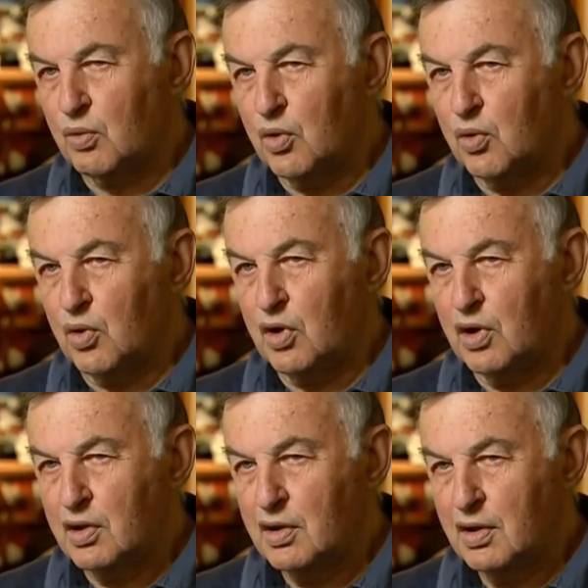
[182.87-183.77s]
War,
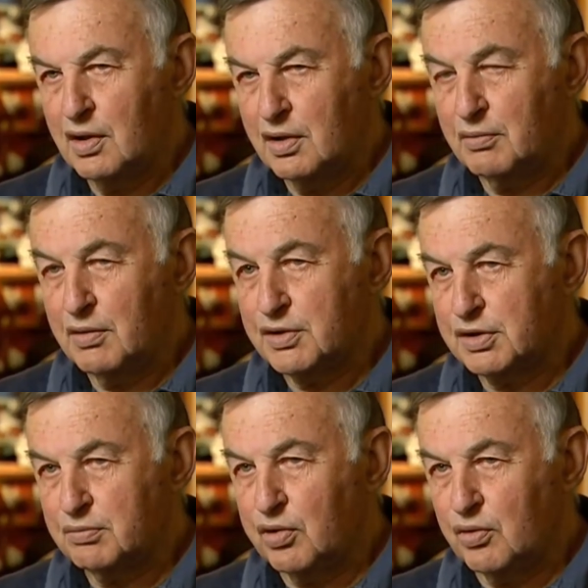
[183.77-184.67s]
the most
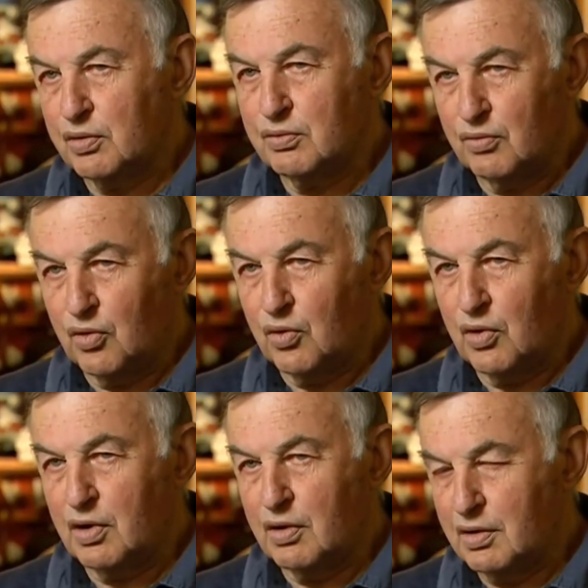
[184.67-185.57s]
important war,